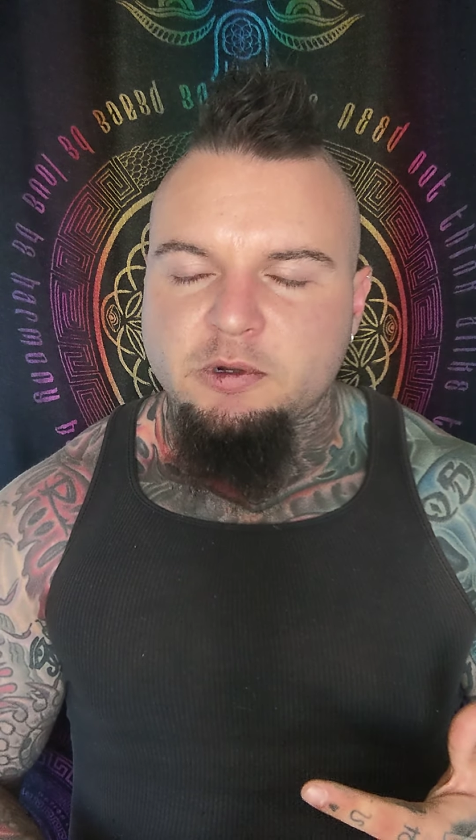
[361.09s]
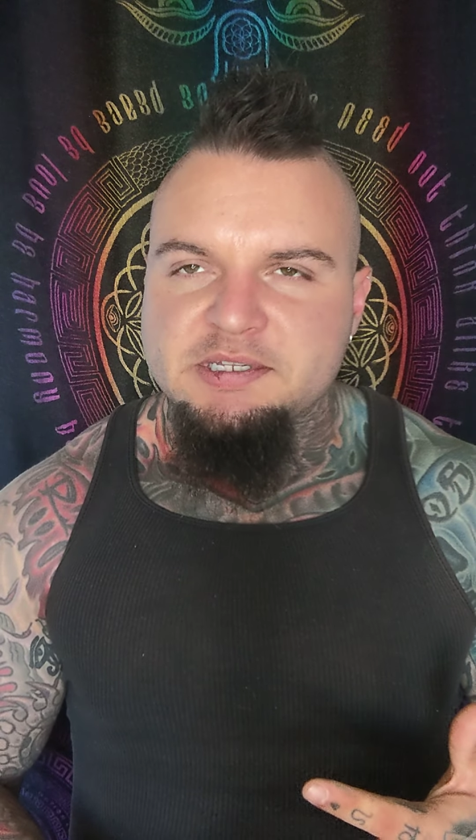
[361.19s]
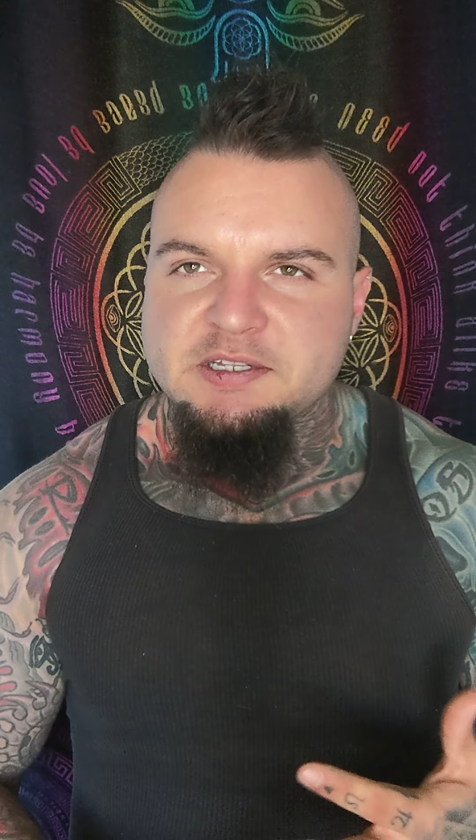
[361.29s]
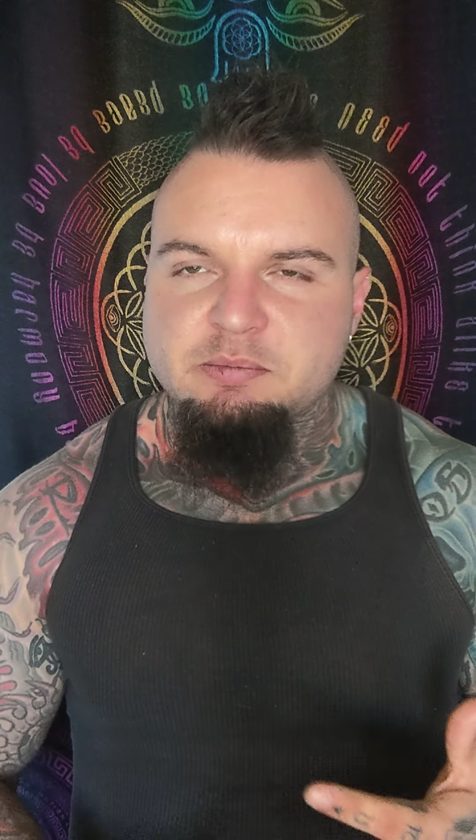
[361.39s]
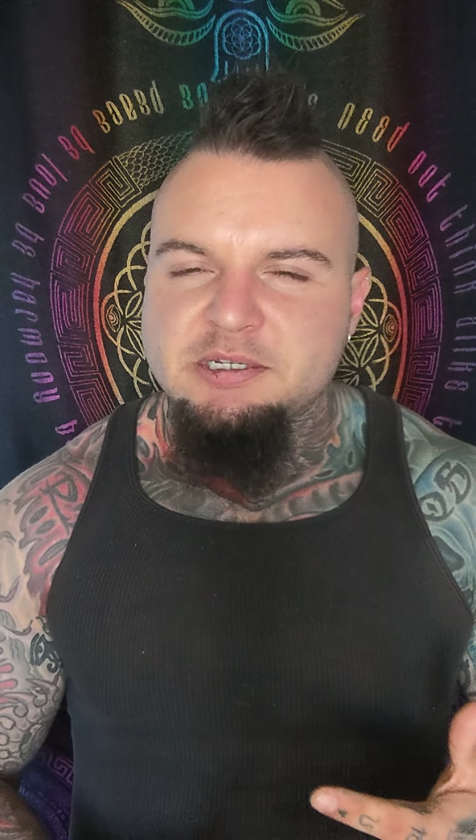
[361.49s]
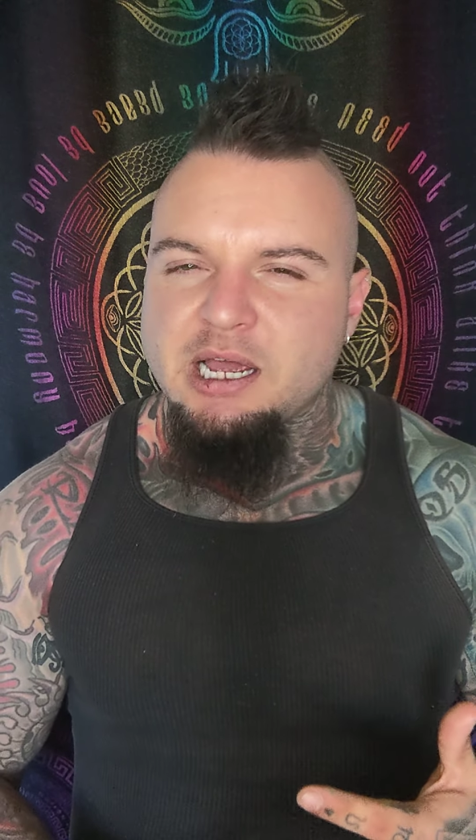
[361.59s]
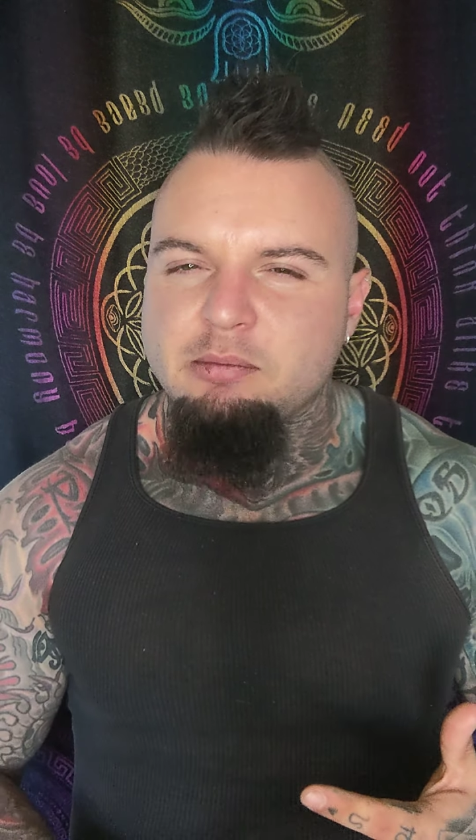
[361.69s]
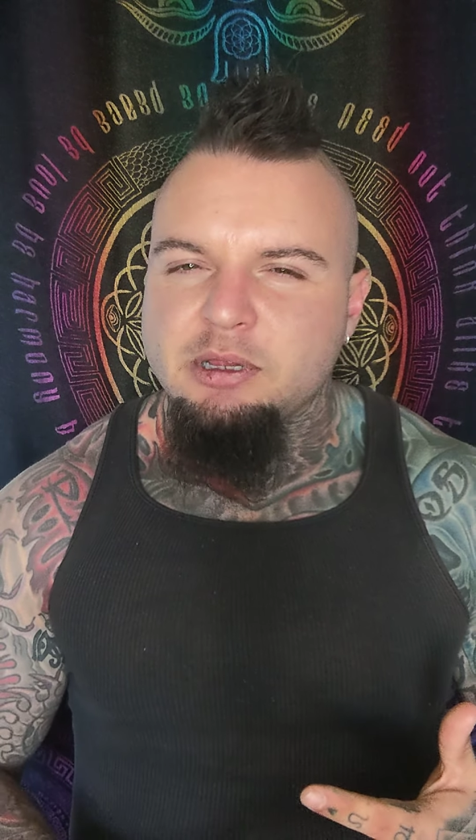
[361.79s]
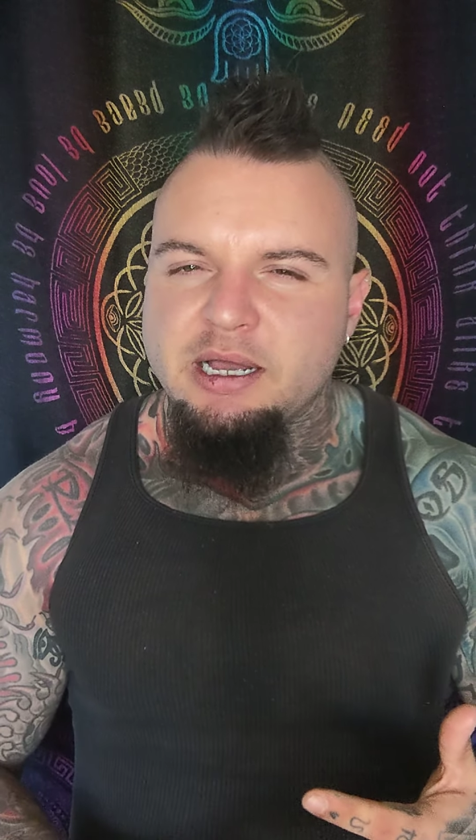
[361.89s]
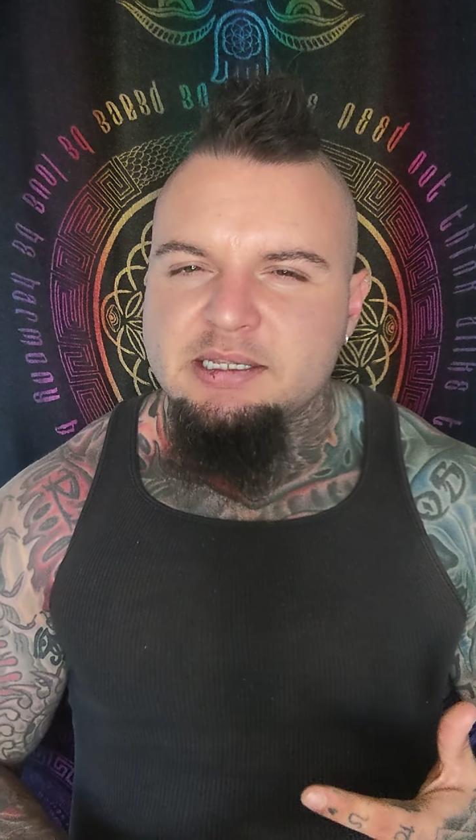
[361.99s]
once it's
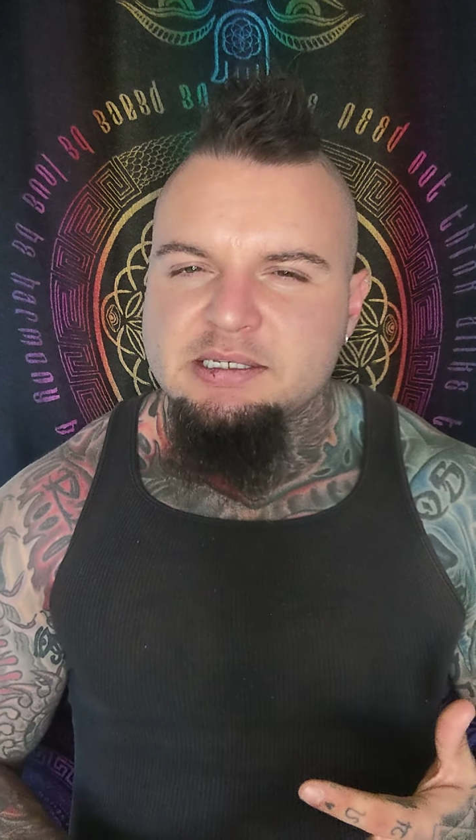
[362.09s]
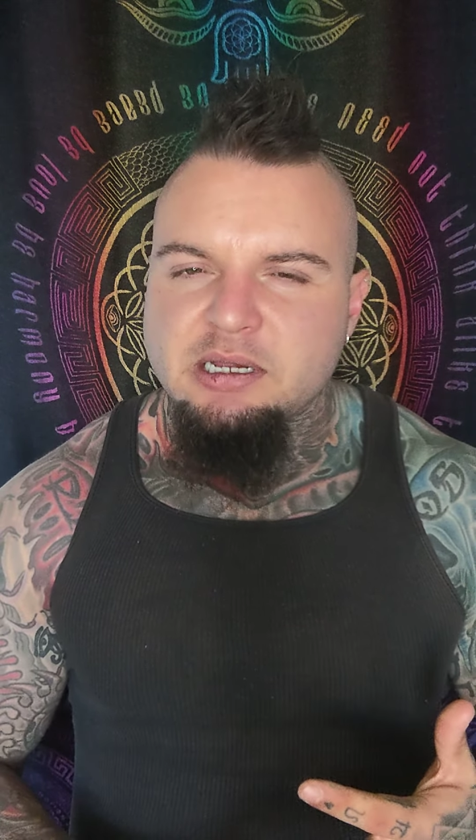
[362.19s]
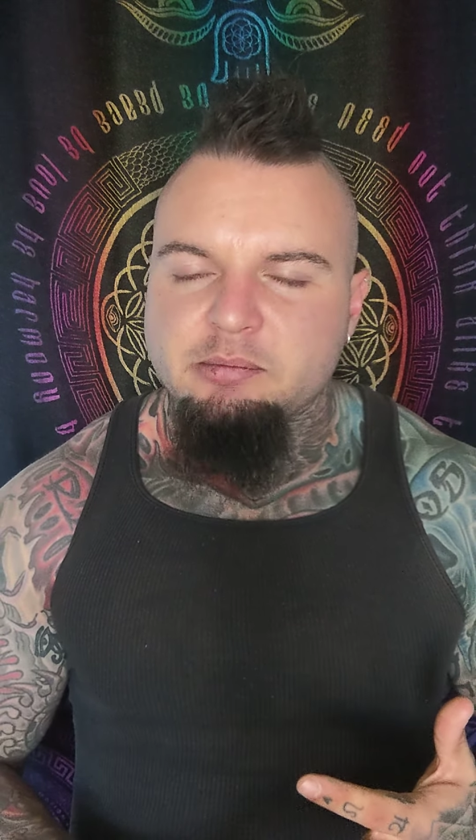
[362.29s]
metabolized.